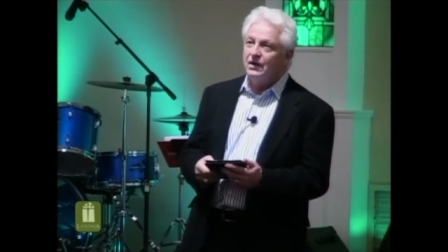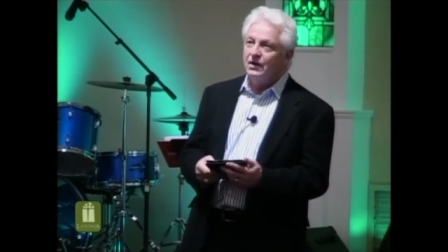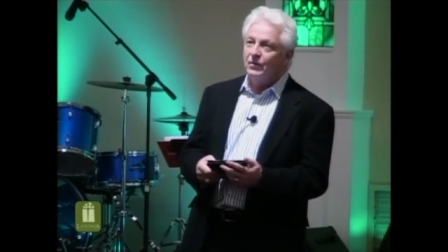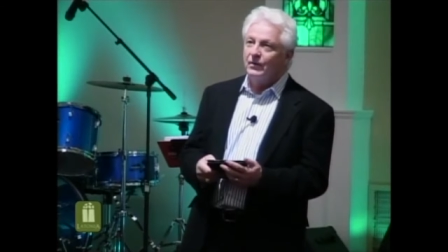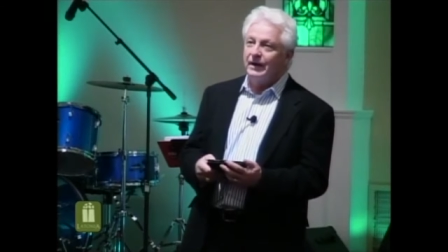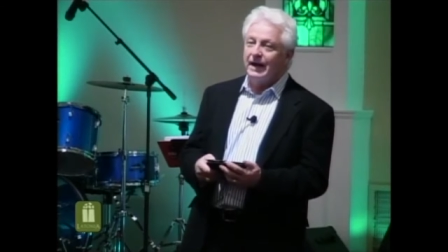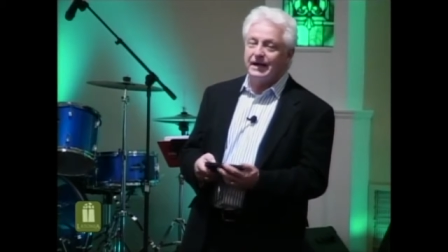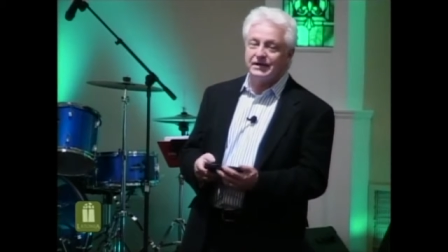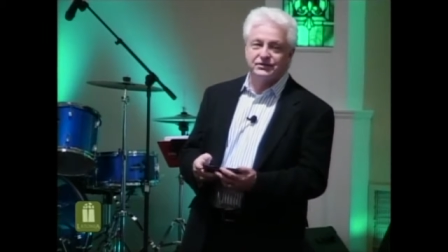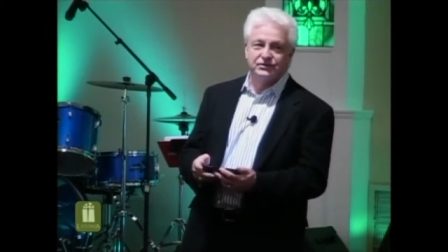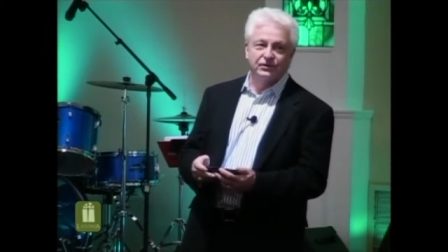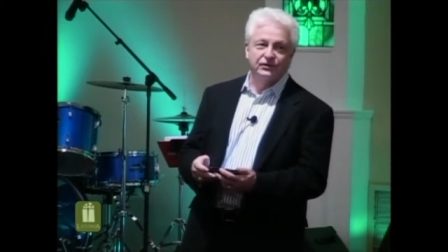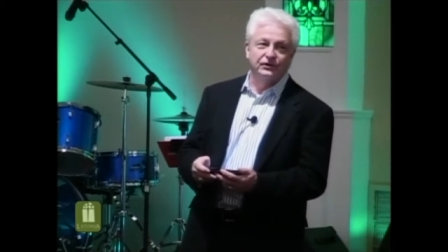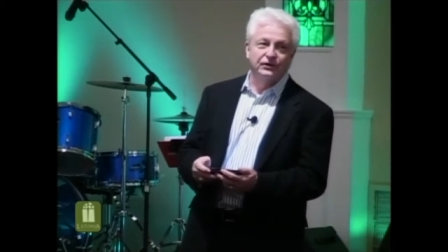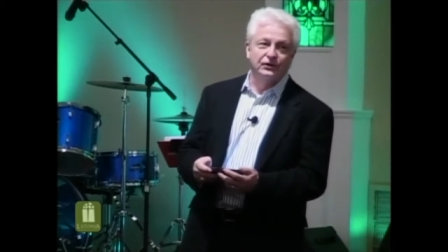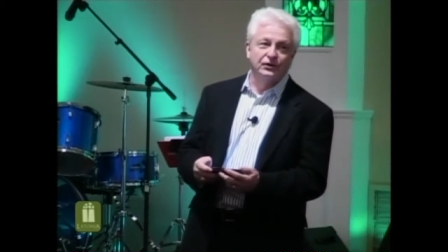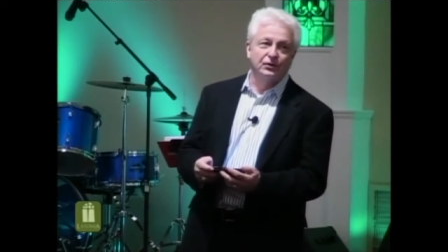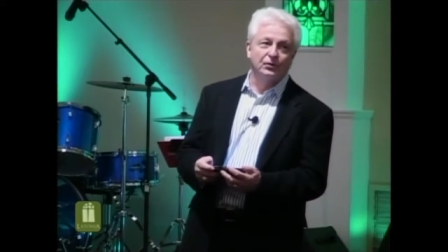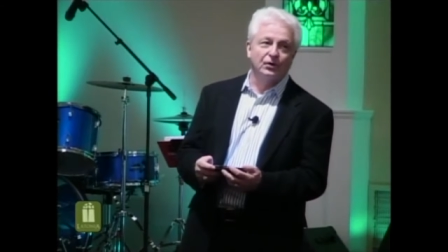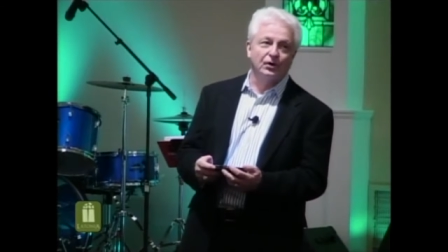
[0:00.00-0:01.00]
When I stood to
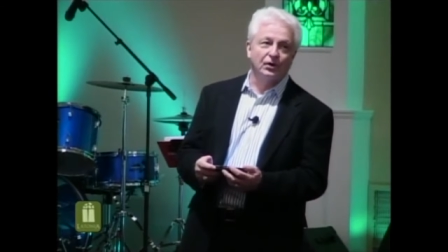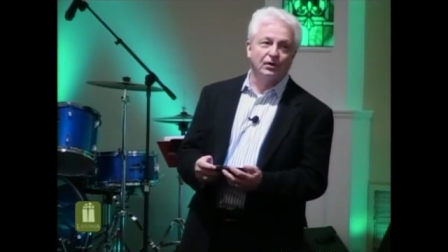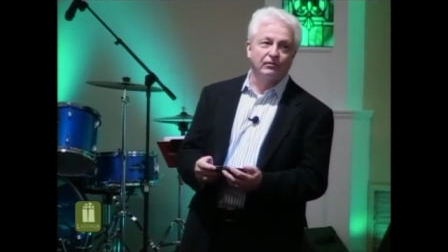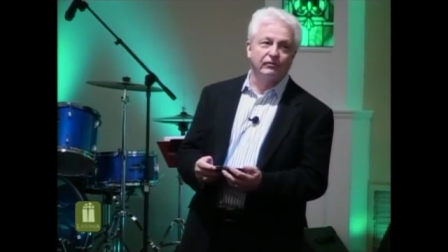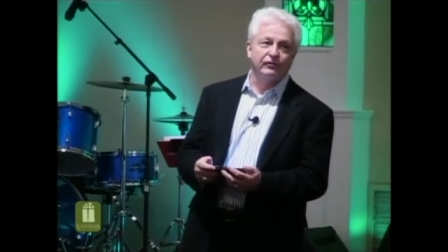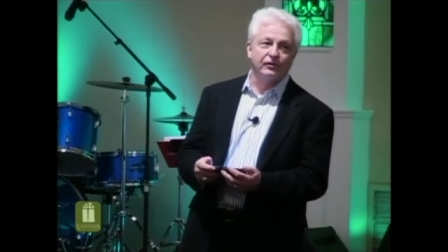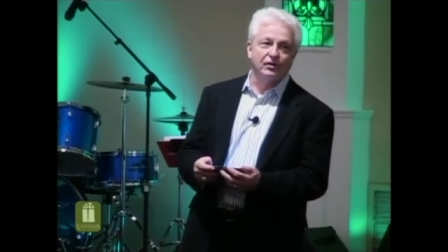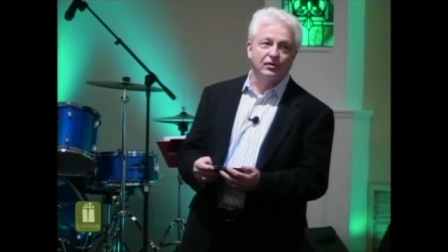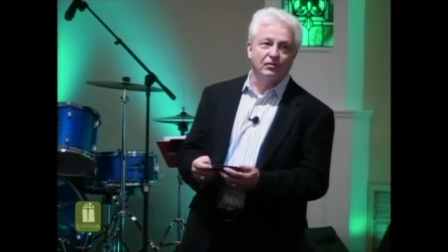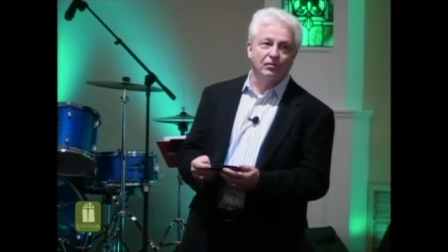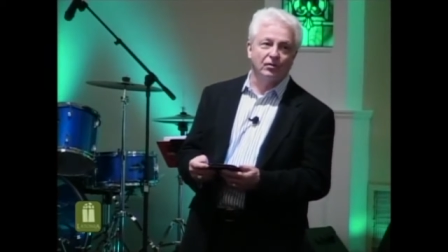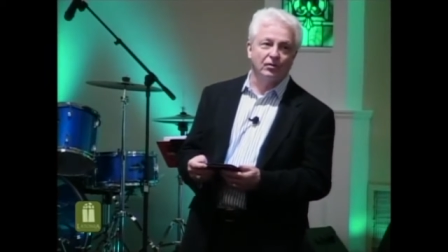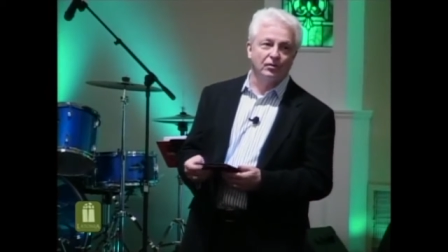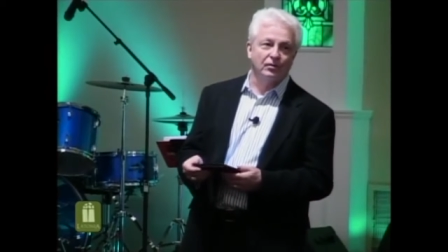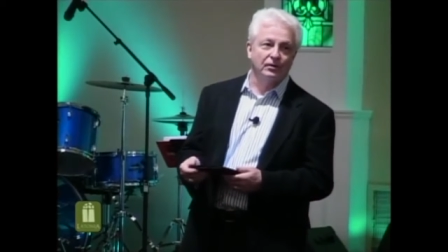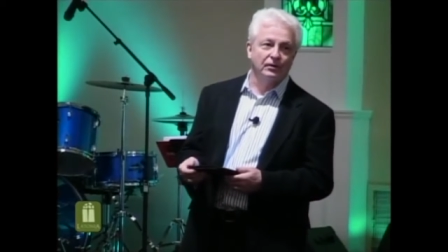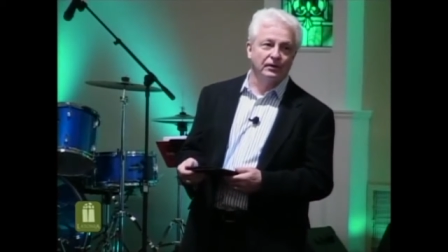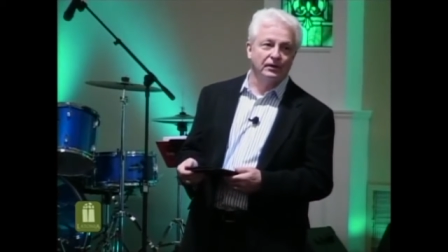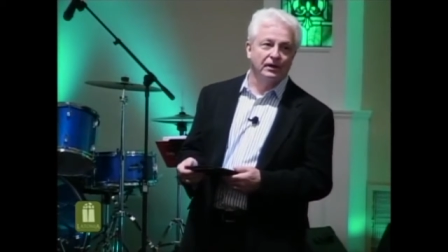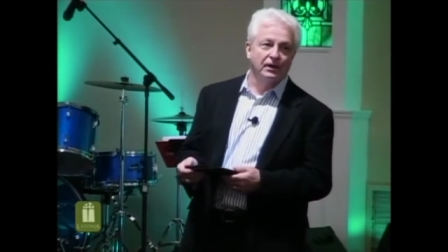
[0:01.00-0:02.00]
do her funeral,
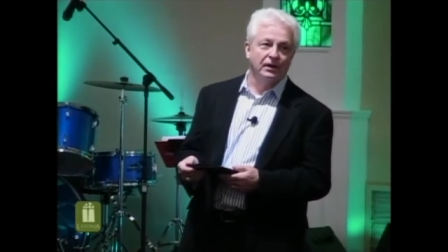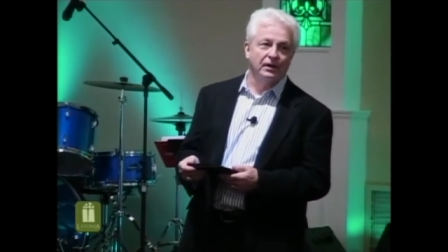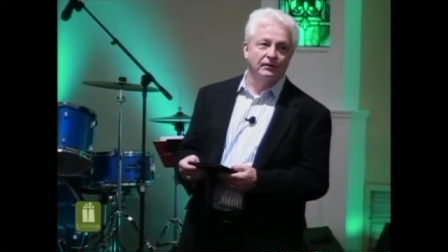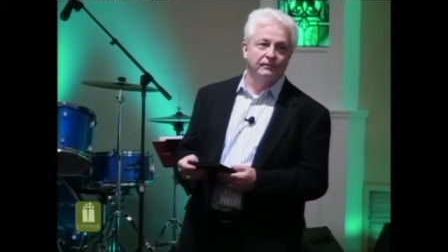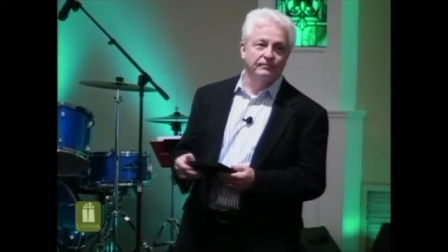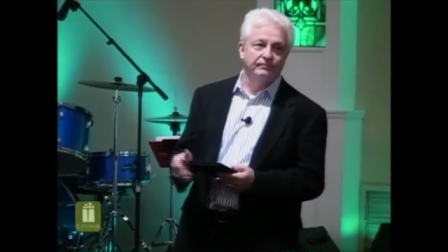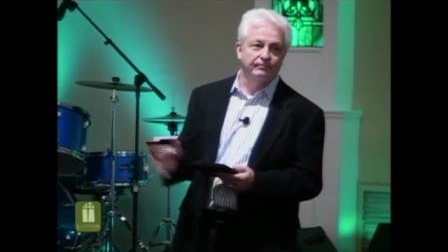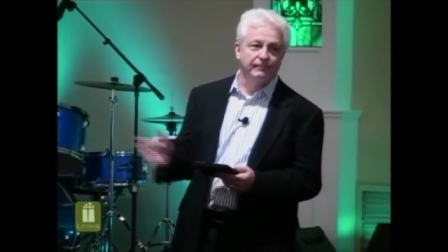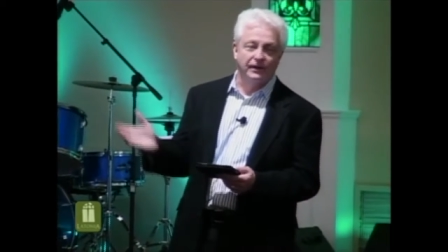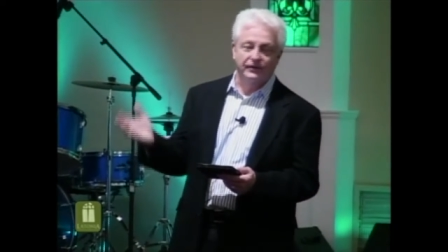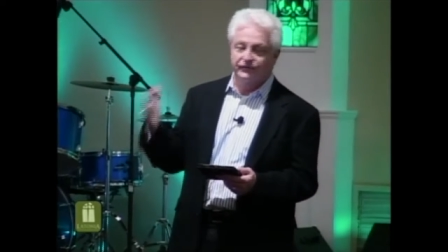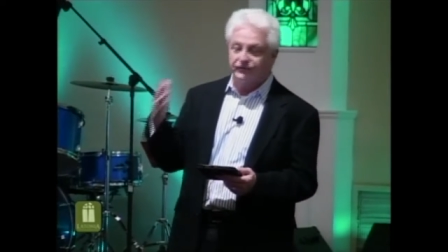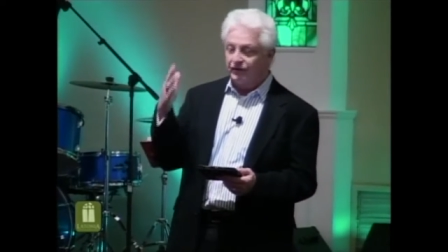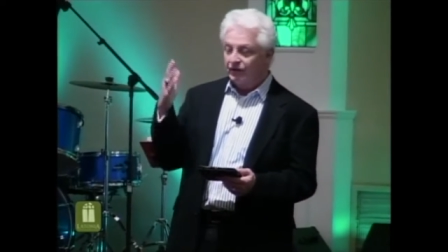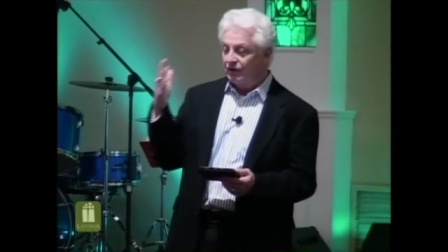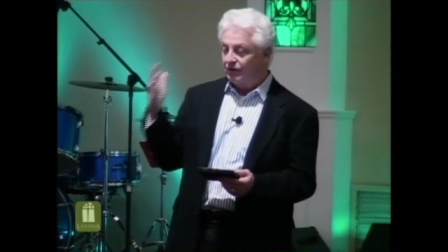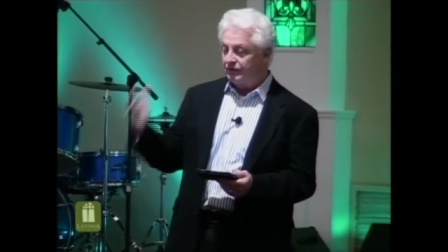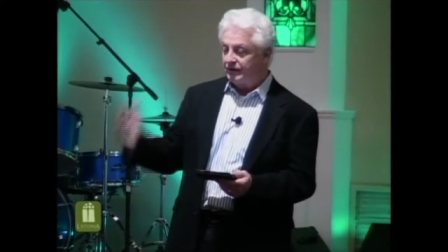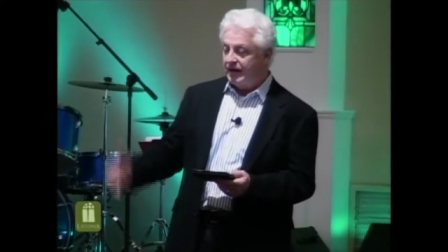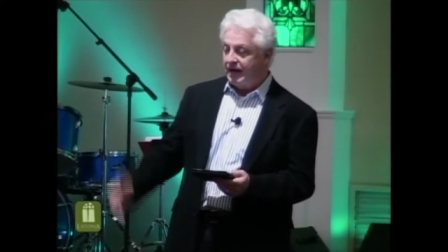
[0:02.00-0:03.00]
uh, months
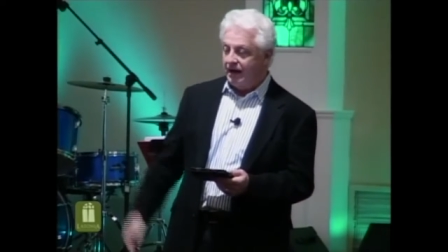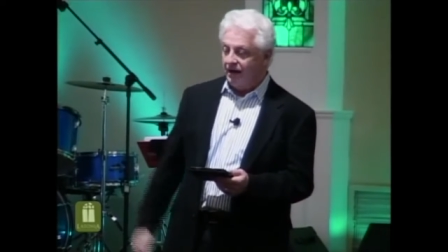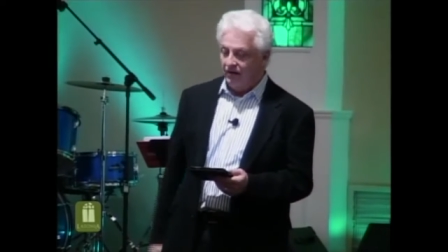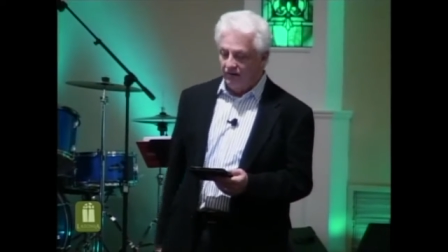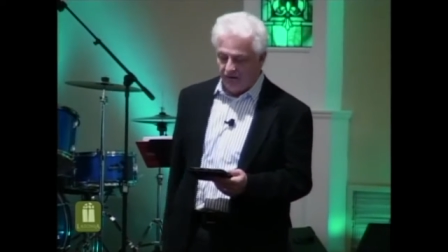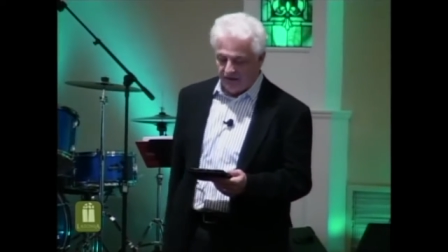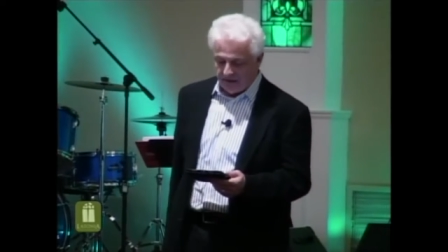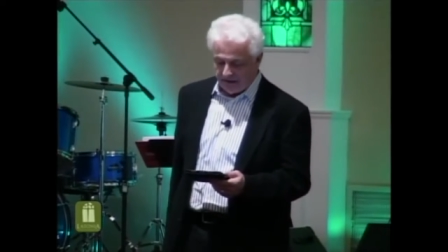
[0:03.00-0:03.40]
ago now.